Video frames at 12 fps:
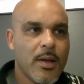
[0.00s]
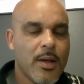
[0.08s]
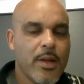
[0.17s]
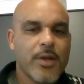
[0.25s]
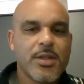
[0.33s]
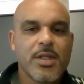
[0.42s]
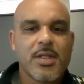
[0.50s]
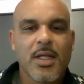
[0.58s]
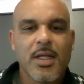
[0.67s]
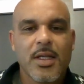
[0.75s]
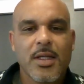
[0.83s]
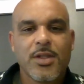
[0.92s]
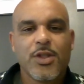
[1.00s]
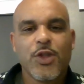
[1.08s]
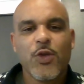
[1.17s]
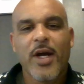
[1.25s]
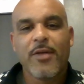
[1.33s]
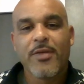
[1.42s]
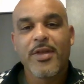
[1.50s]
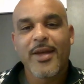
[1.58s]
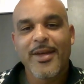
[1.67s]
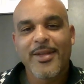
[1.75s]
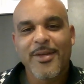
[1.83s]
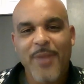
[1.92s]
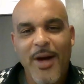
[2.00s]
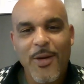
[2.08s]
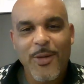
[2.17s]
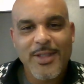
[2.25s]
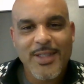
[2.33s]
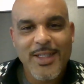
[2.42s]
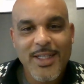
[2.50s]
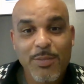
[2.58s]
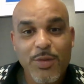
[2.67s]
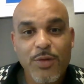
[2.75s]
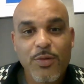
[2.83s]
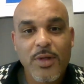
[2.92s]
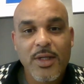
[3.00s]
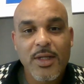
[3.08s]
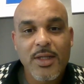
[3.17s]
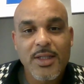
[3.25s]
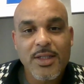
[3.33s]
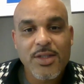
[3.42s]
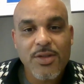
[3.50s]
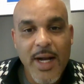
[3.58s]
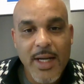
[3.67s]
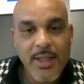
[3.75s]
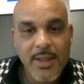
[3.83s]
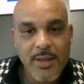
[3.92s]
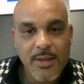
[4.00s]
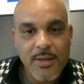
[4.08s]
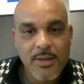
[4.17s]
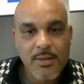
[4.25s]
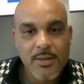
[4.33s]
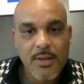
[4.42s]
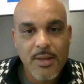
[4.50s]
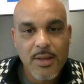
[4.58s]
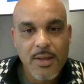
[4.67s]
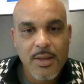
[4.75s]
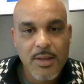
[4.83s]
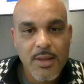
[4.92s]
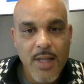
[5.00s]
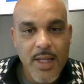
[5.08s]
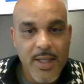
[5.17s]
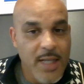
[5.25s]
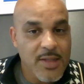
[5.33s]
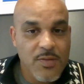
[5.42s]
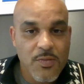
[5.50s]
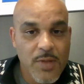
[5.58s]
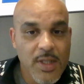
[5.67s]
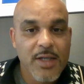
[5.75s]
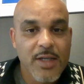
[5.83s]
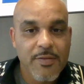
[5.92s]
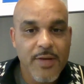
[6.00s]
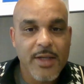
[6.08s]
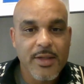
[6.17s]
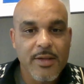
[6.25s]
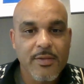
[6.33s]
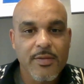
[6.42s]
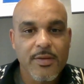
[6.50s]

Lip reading: They're just gonna do everything in their power to keep you distracted. And that's really effective.